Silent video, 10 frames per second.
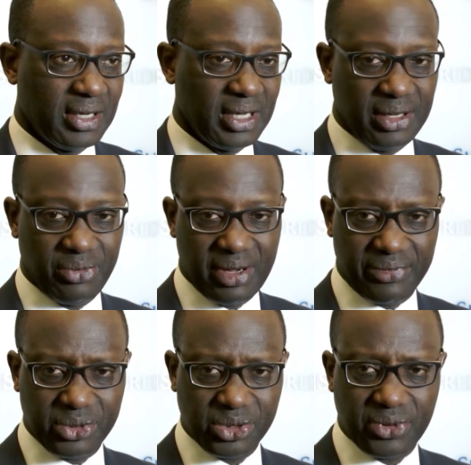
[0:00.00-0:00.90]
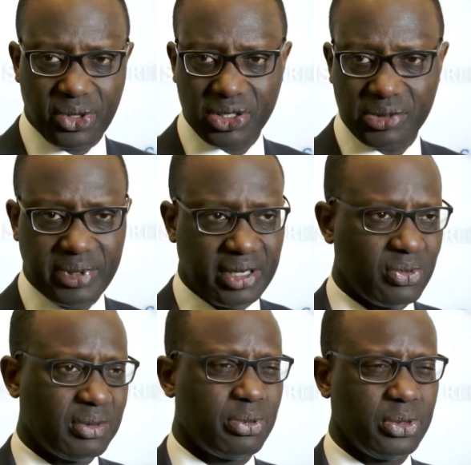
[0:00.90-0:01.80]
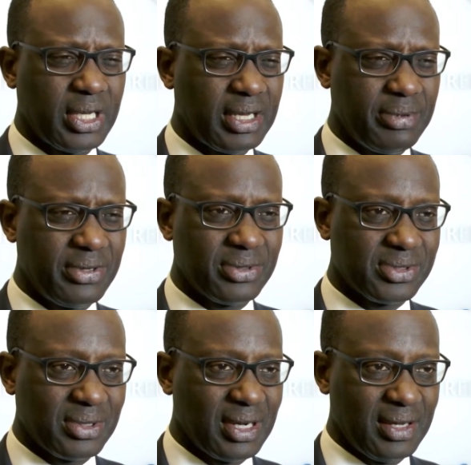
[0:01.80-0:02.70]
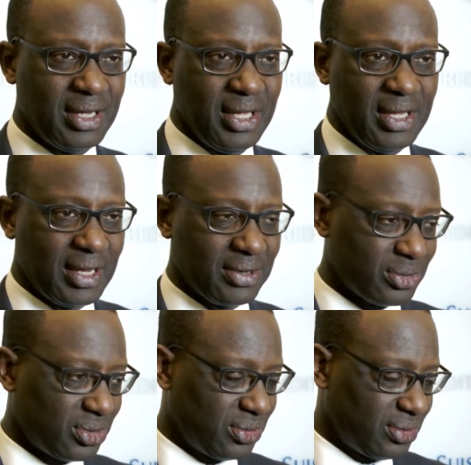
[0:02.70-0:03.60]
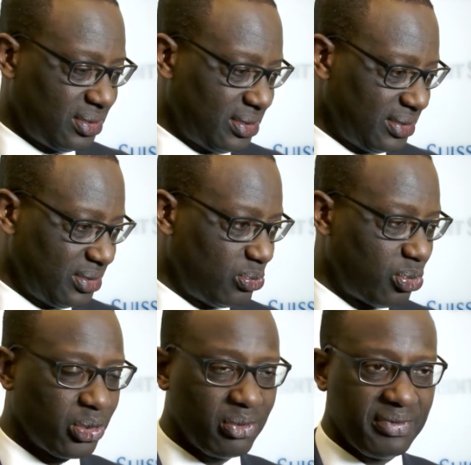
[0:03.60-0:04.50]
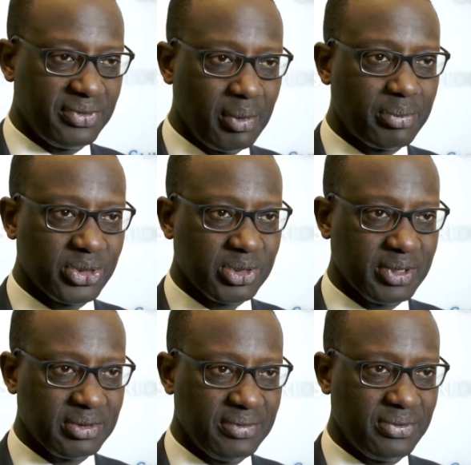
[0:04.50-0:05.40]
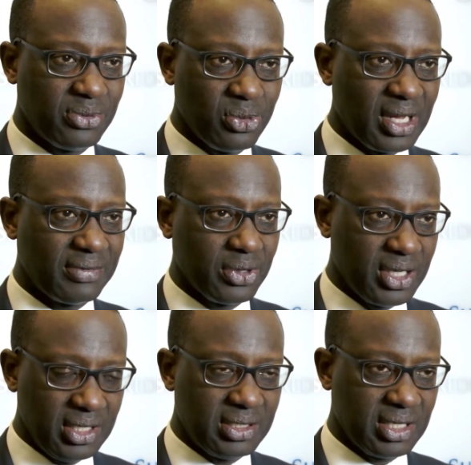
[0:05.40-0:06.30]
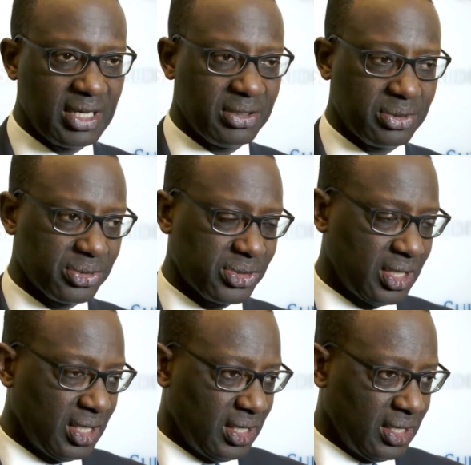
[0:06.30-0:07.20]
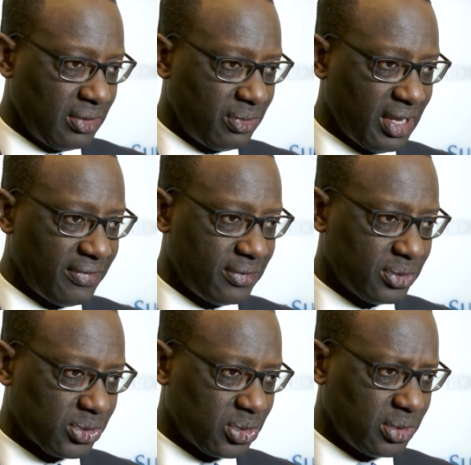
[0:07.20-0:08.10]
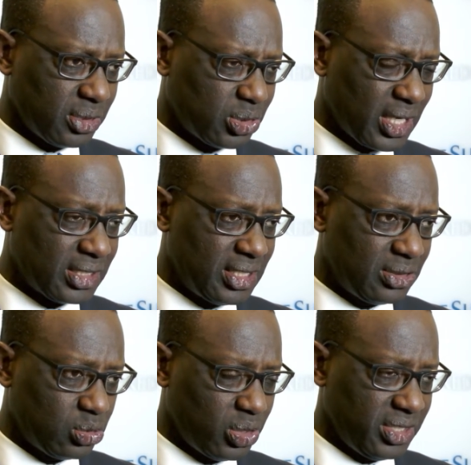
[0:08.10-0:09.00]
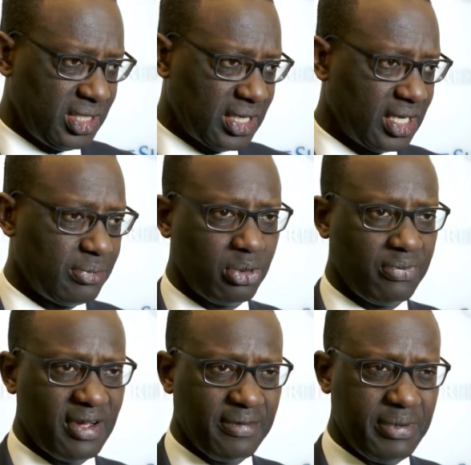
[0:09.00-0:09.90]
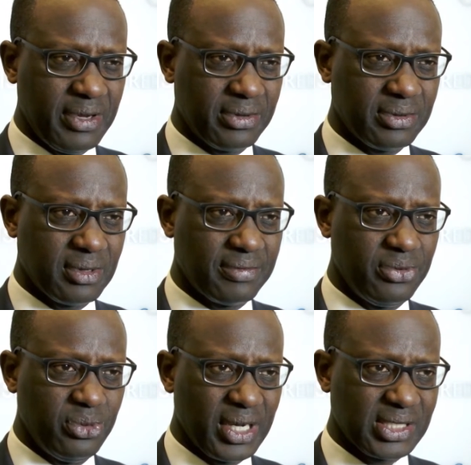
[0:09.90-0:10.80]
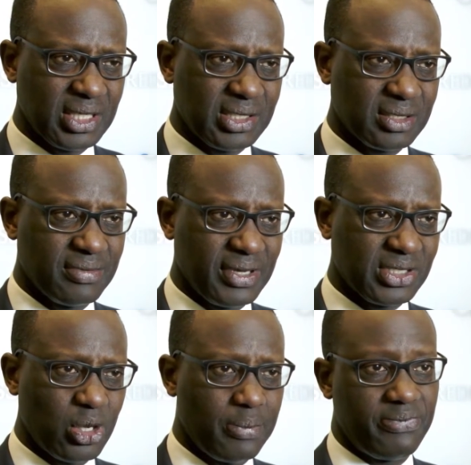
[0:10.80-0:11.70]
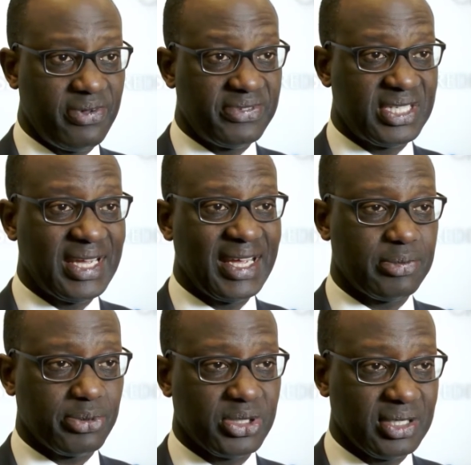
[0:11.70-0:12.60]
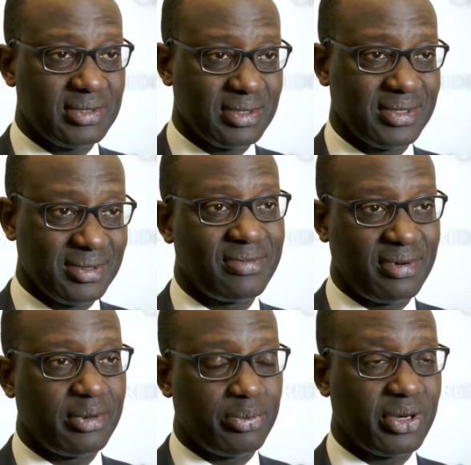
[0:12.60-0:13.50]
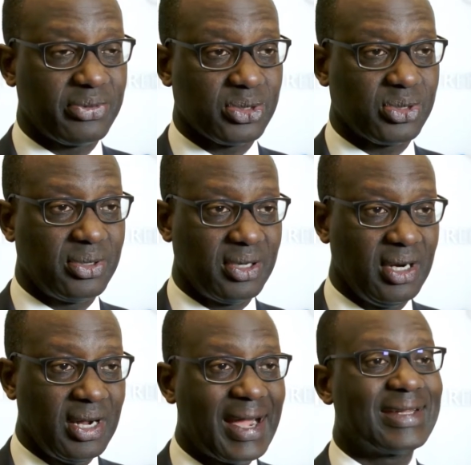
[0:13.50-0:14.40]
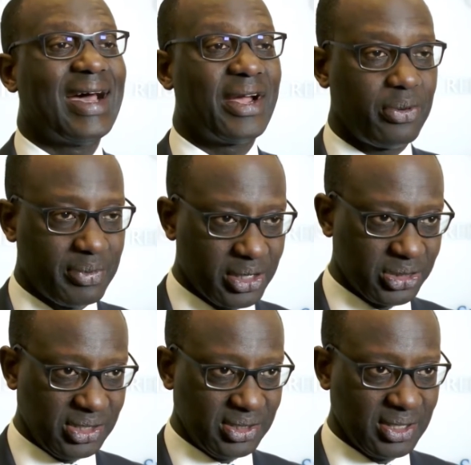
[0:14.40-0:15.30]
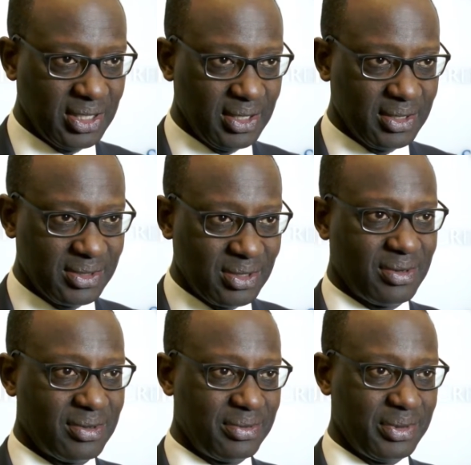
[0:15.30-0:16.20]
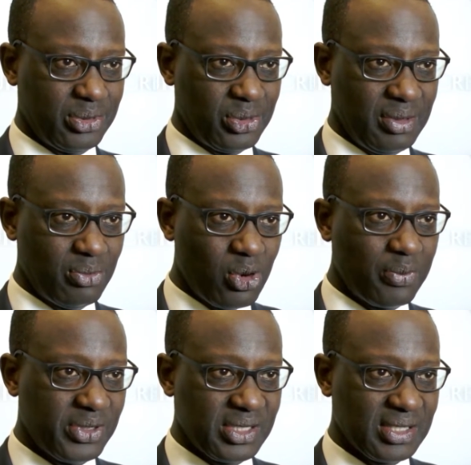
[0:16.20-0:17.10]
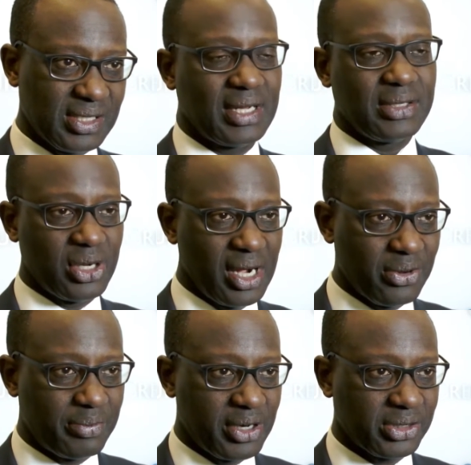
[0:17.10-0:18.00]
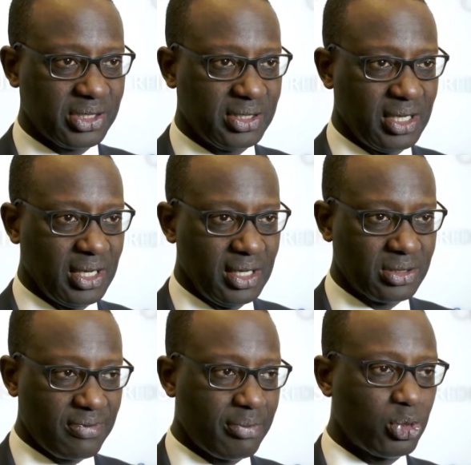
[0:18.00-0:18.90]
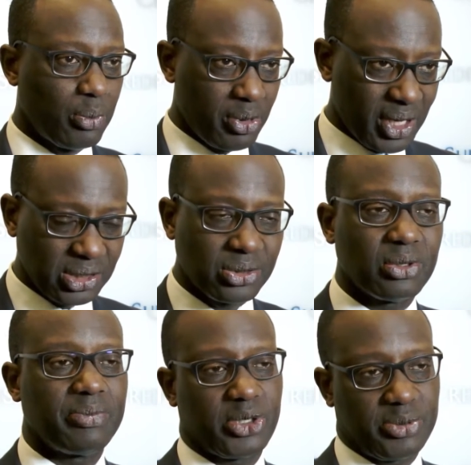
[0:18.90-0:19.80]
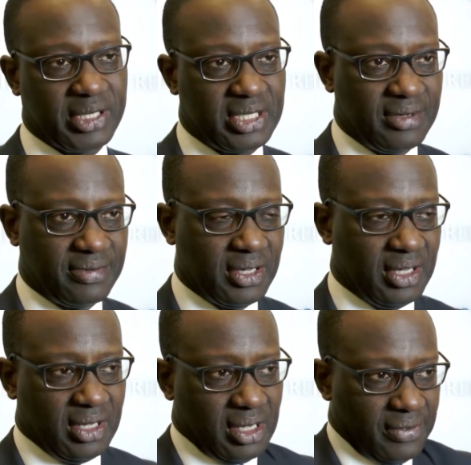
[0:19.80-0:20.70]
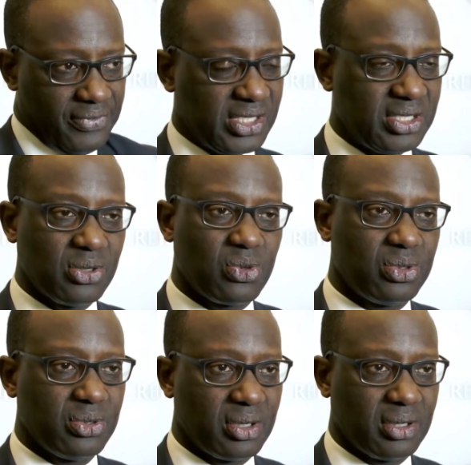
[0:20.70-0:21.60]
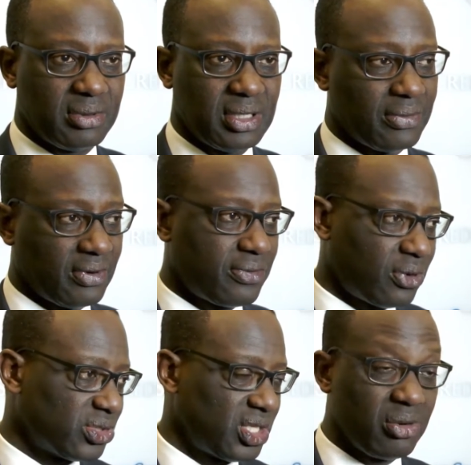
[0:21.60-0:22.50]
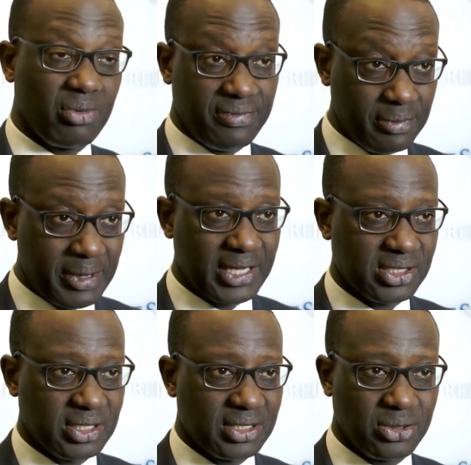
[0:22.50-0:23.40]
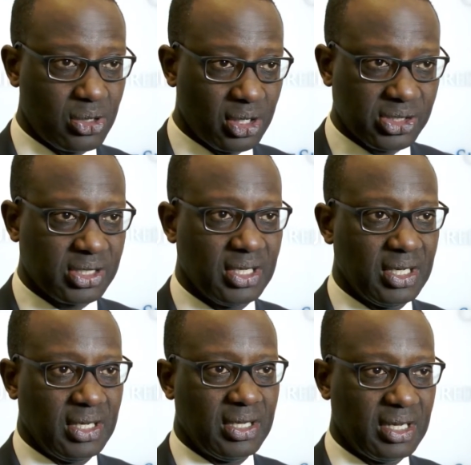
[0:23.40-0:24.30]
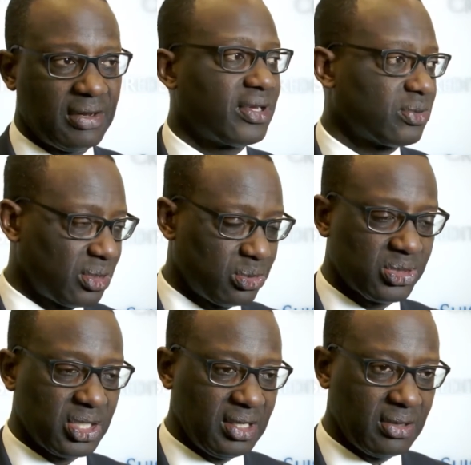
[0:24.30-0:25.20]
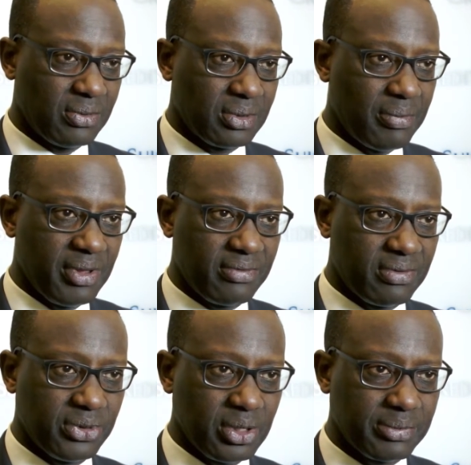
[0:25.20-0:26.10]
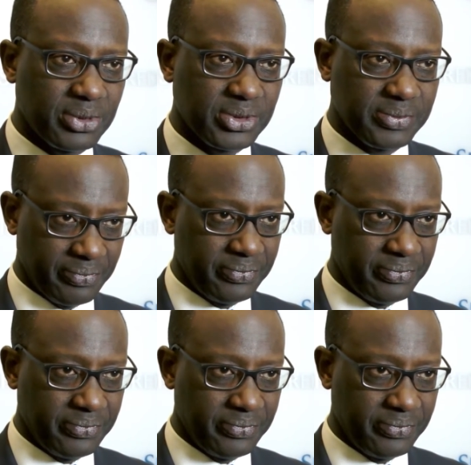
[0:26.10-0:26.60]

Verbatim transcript: And we have reduced the cost by one point nine billion. So uh, I don't want to, to bore you with numbers, but if you look at the key indicators, we have also attracted twenty-eight point five billion of new assets. That's up fifty-eight percent over the previous year at higher margins. So we're doing more business and at a higher margin. So from an operational perspective, uh, this is a good year. Now, of course, dealing with the past has a cost, and that's what you're seeing go coming through the numbers.